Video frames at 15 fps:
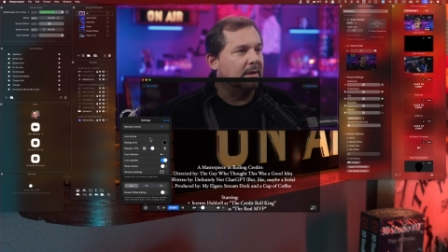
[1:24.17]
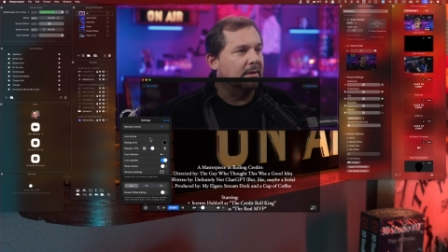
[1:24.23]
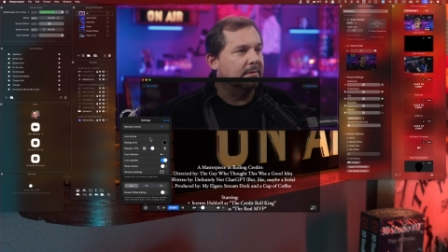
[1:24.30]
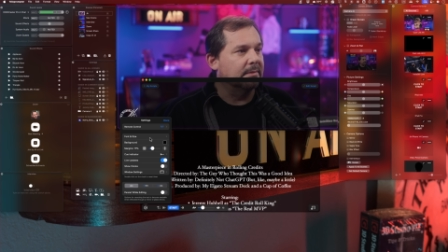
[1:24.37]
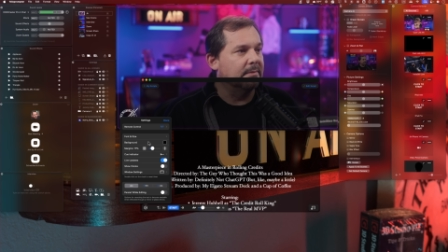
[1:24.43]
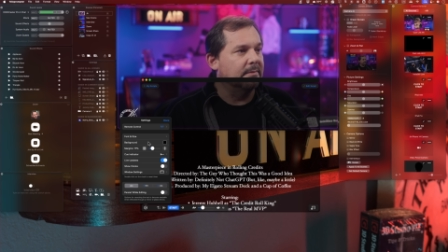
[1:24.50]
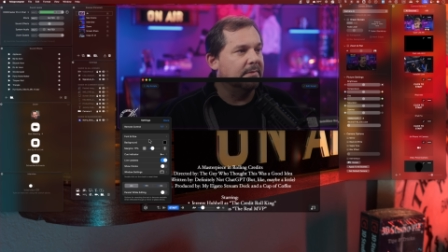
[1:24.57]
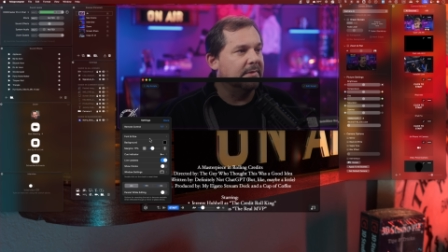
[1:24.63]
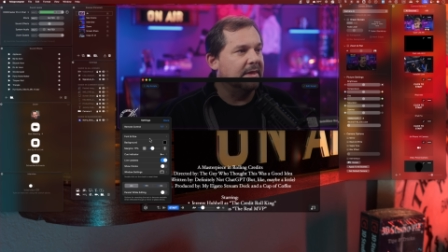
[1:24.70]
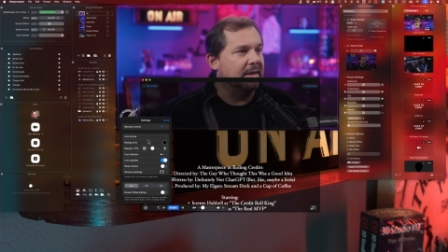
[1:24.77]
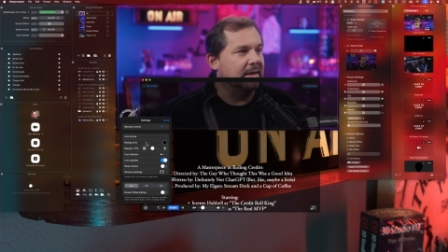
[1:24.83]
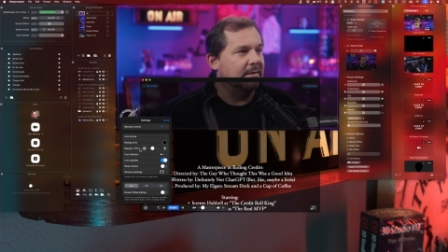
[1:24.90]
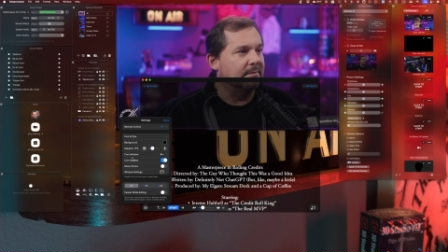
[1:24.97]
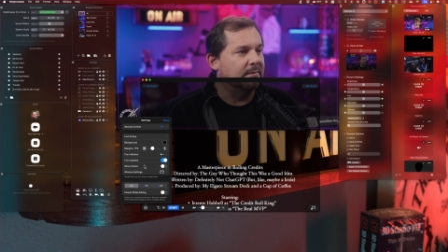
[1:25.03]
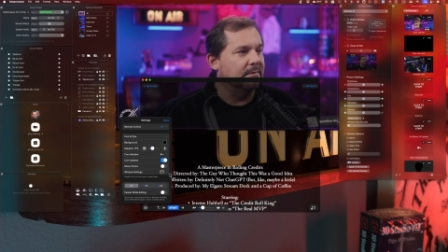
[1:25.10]

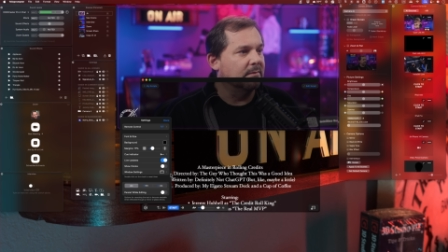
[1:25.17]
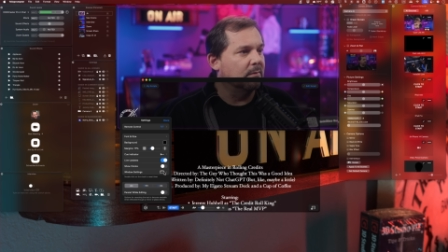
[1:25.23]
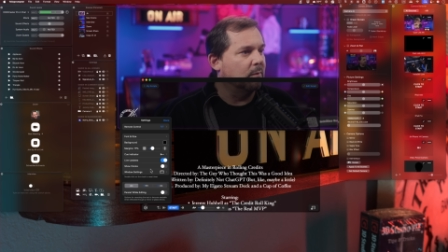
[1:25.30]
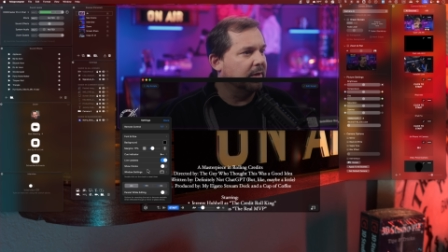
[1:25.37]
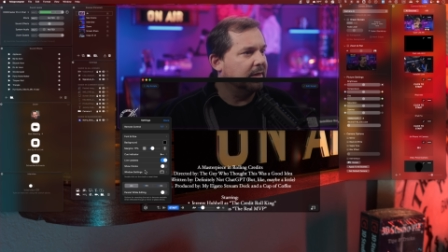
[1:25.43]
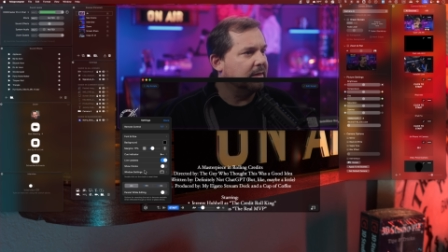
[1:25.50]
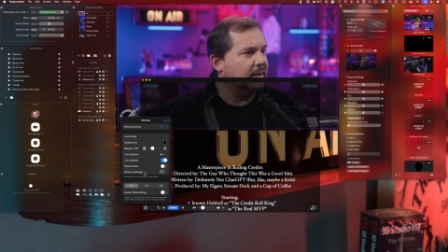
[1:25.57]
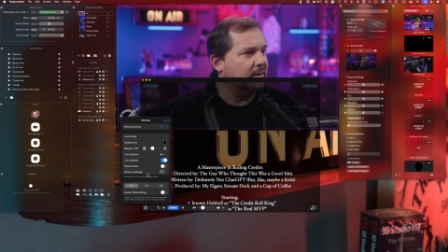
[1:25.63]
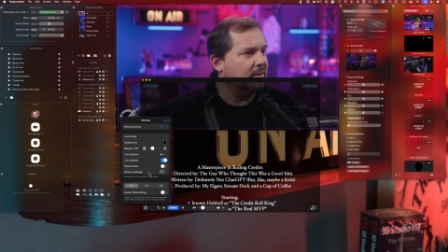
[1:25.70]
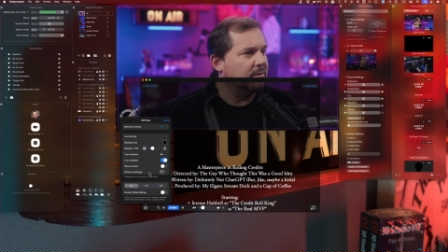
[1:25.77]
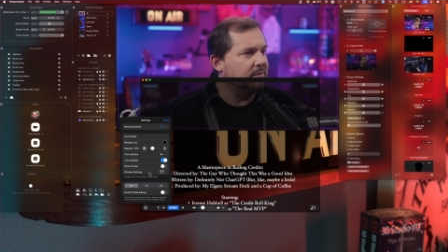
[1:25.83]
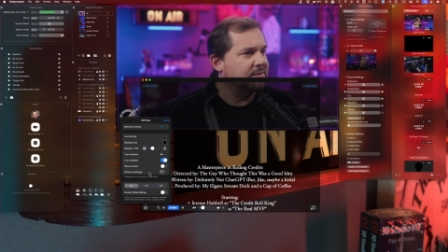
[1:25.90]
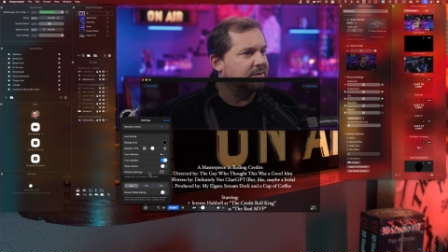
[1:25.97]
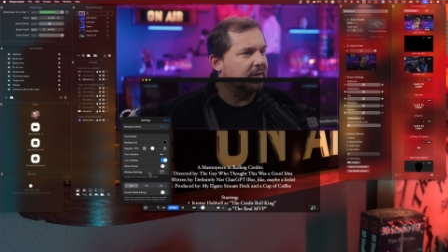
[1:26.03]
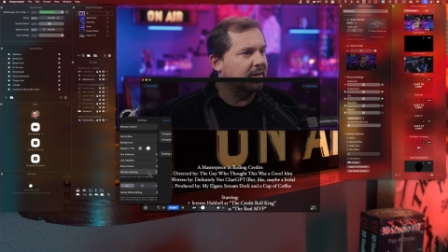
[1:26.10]
the window
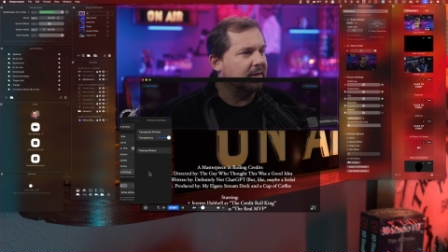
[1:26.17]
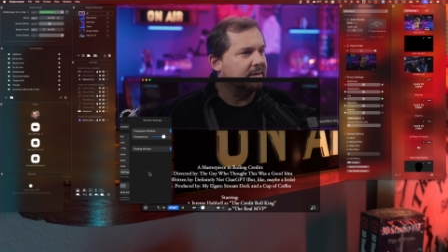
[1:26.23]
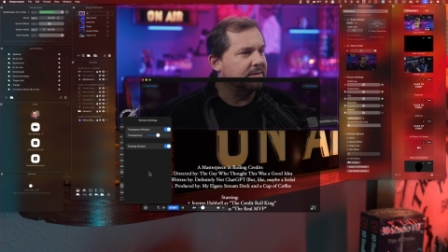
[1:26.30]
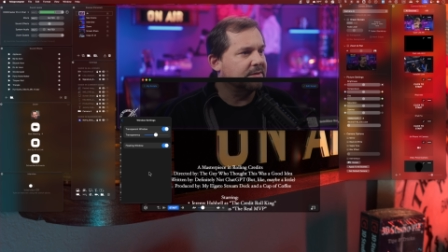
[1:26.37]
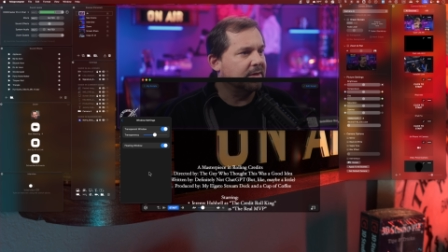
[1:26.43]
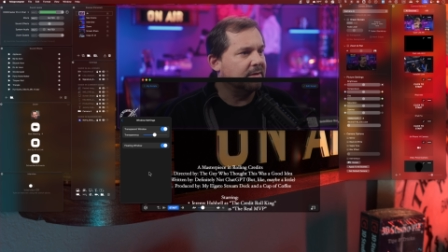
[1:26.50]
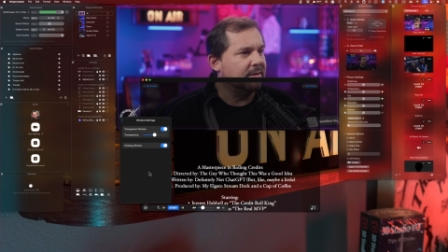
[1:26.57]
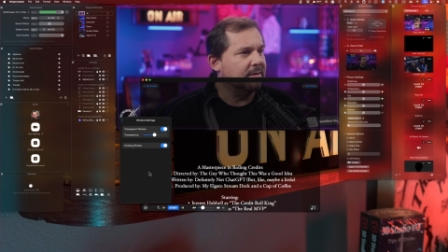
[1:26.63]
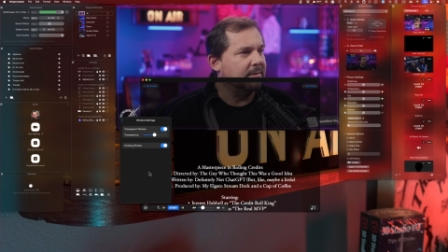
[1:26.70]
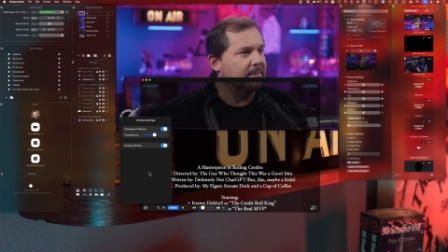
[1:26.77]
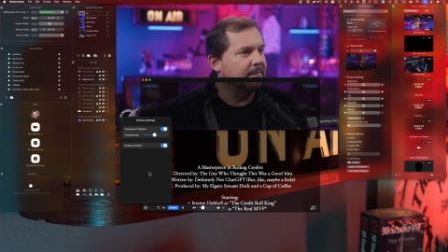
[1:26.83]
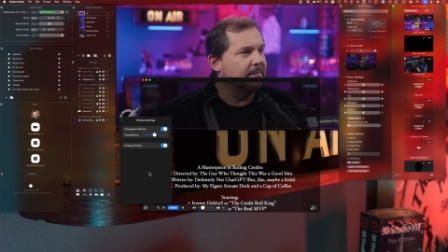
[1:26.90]
settings here,